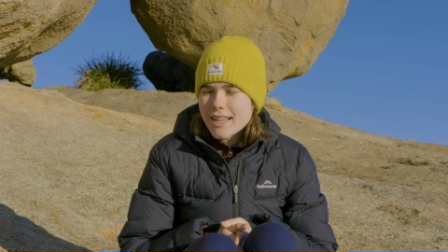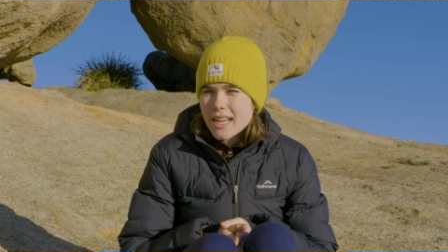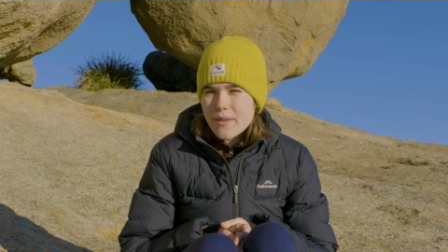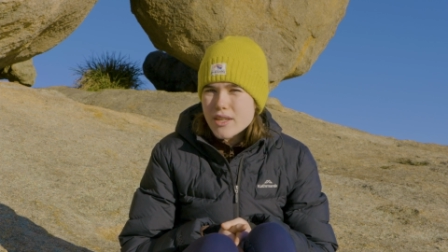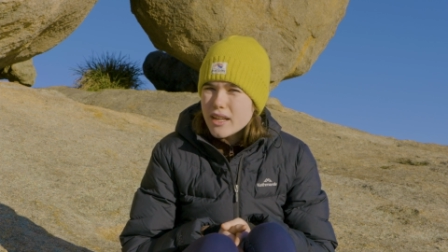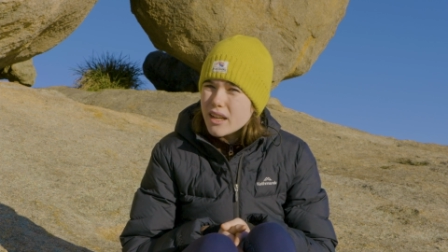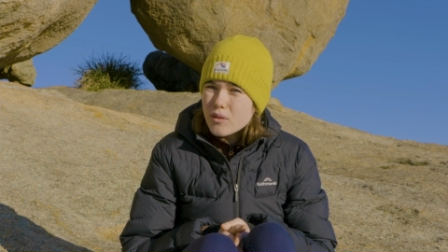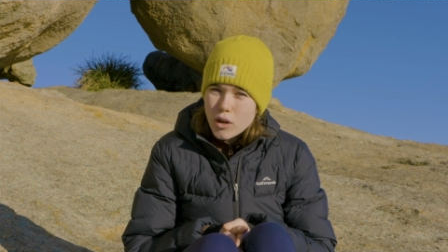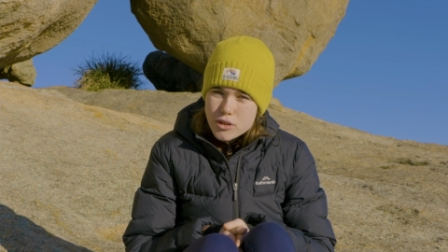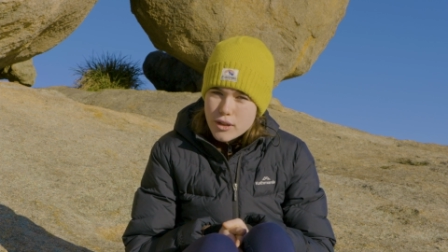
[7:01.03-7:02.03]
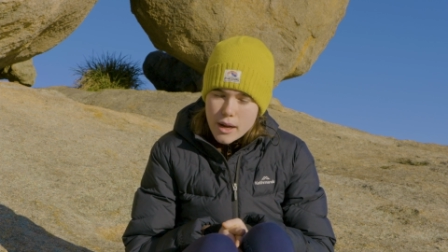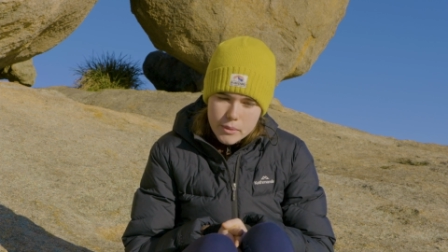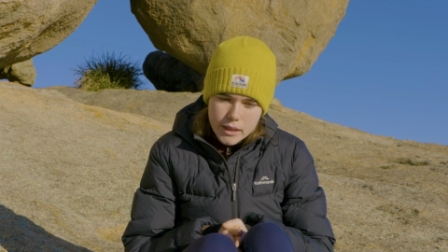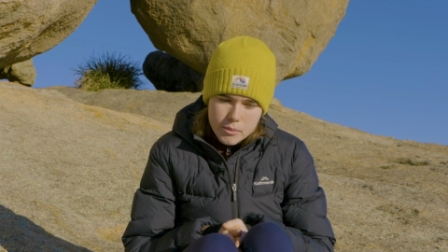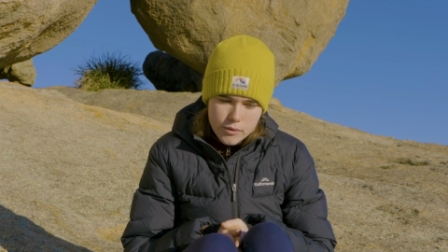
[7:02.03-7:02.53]
Like I never done any rock
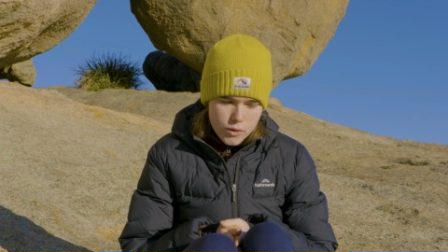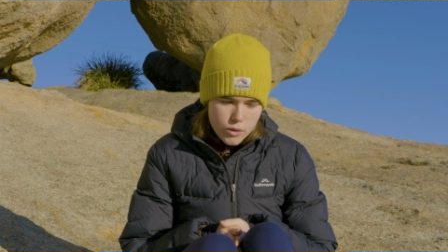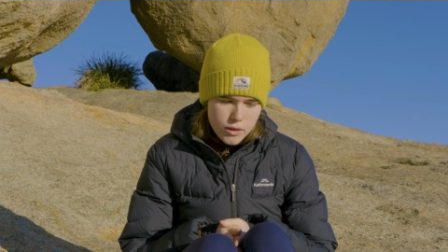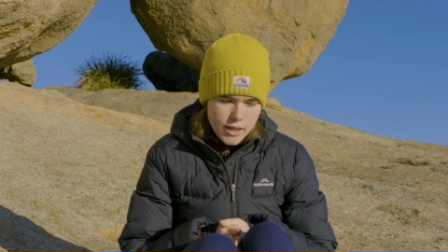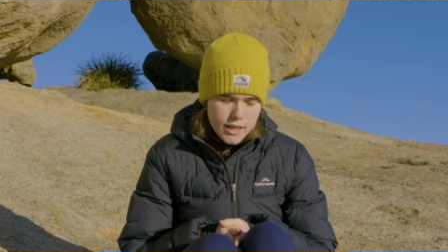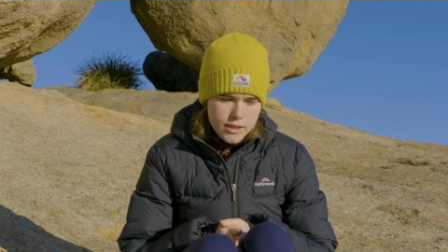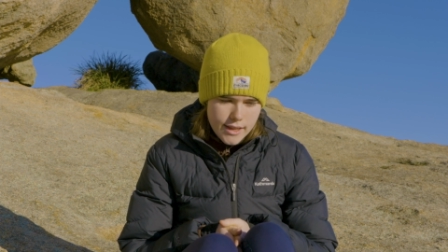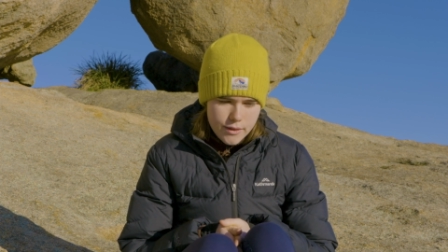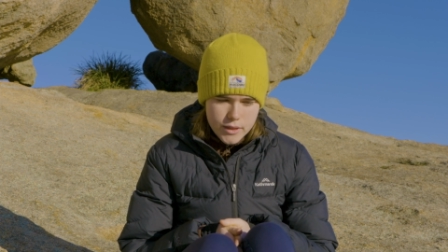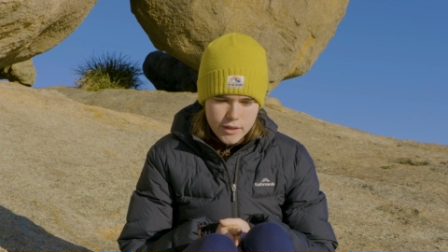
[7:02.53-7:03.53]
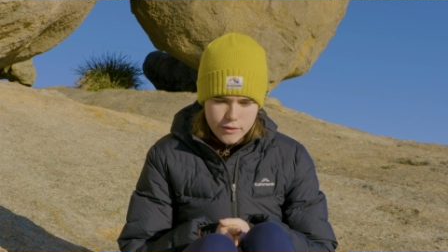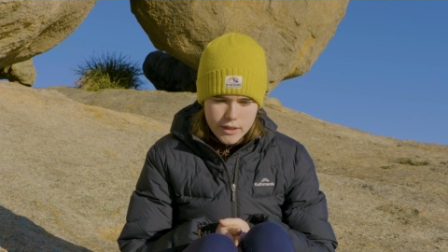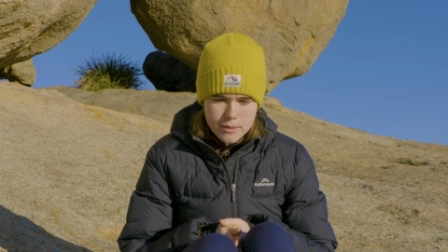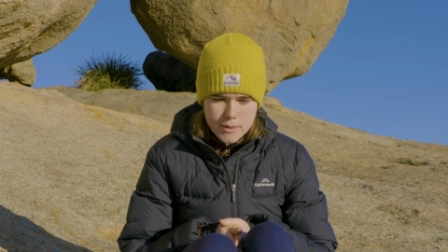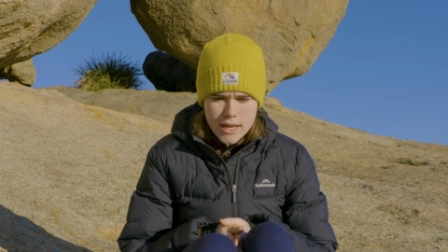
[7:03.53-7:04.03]
scrambling before, so that really
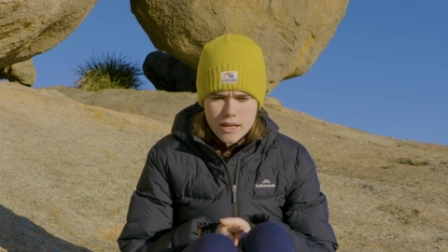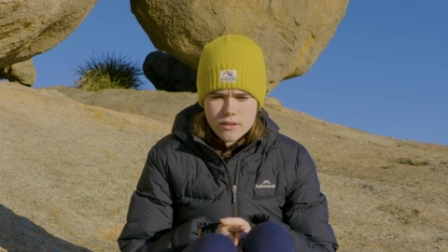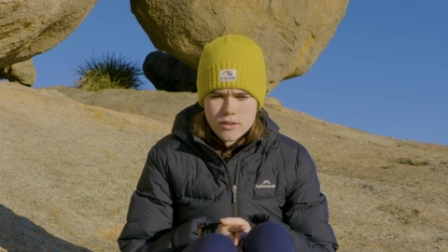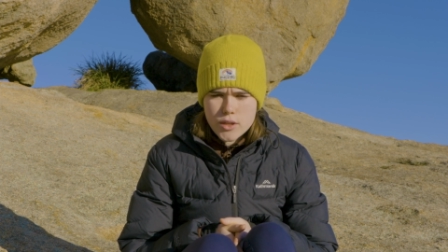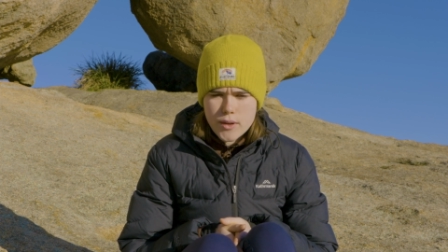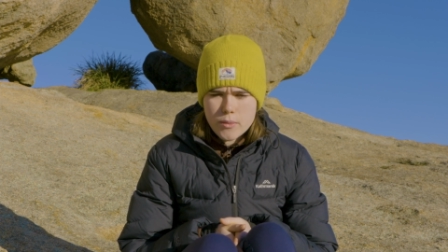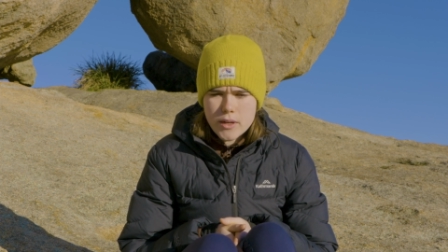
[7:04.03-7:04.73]
freaked me out. And so I